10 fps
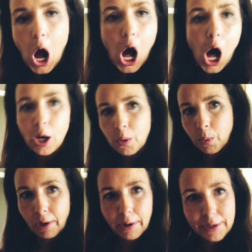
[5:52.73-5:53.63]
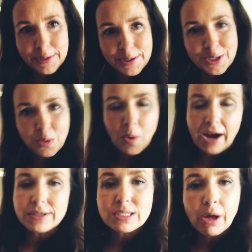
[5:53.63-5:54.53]
awkward to
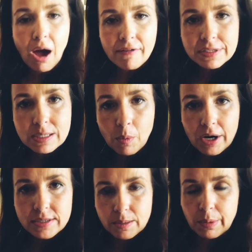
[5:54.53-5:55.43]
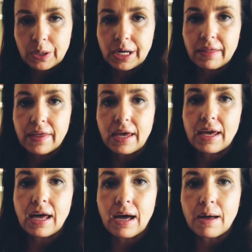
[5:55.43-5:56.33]
wear. So I obviously wear a slip underneath it
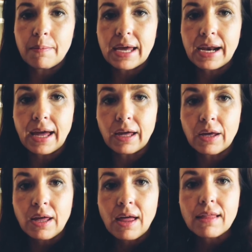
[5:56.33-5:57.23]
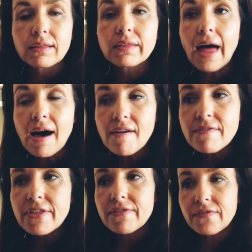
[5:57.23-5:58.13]
um, and I love
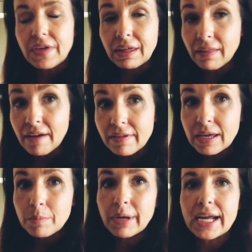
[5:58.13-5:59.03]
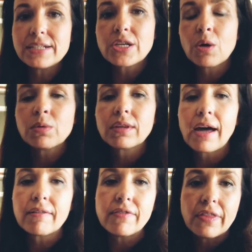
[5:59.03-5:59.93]
the feel of it, but I don't
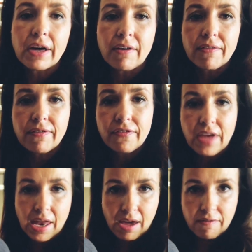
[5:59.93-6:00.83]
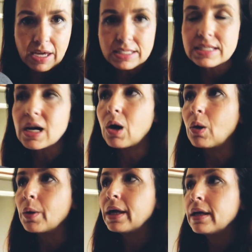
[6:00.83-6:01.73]
love the fit of it.
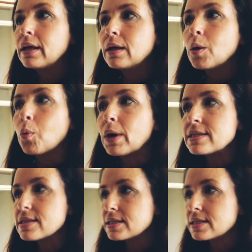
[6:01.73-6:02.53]
So once the